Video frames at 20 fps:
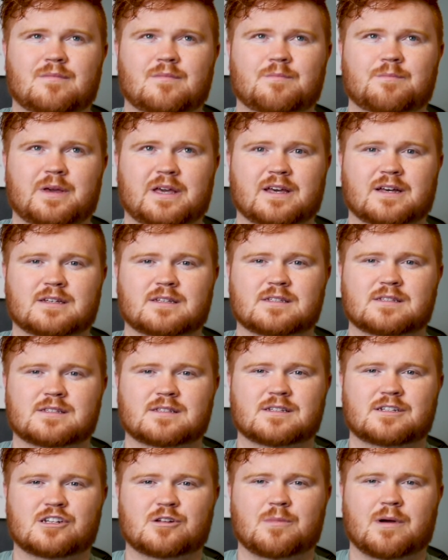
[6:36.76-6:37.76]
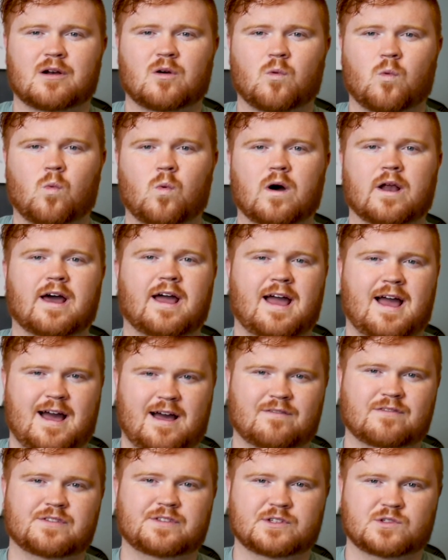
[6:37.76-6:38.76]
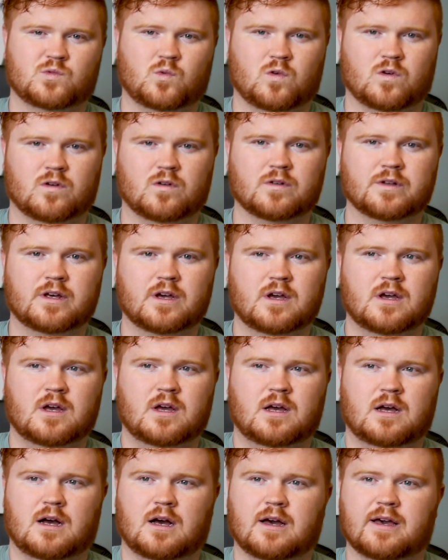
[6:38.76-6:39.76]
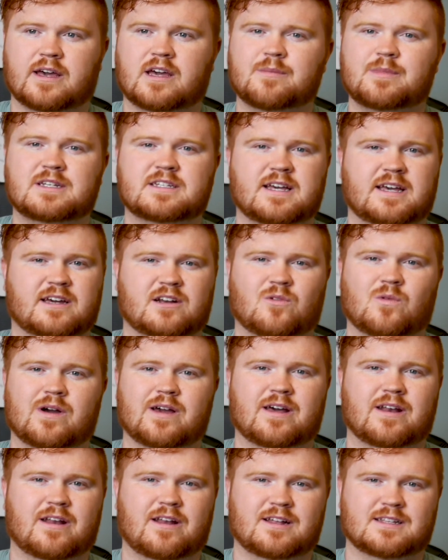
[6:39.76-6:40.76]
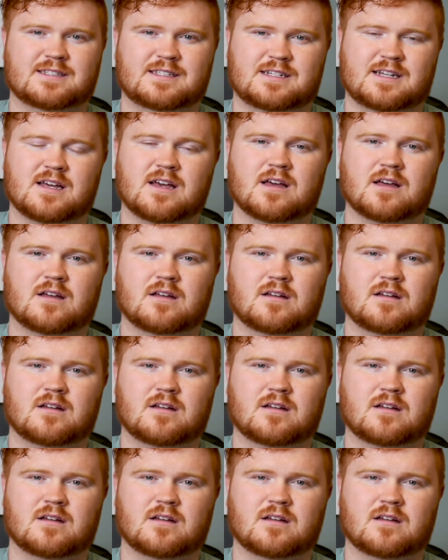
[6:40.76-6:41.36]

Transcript: because no matter what I have in this world, it can be taken away in an instant.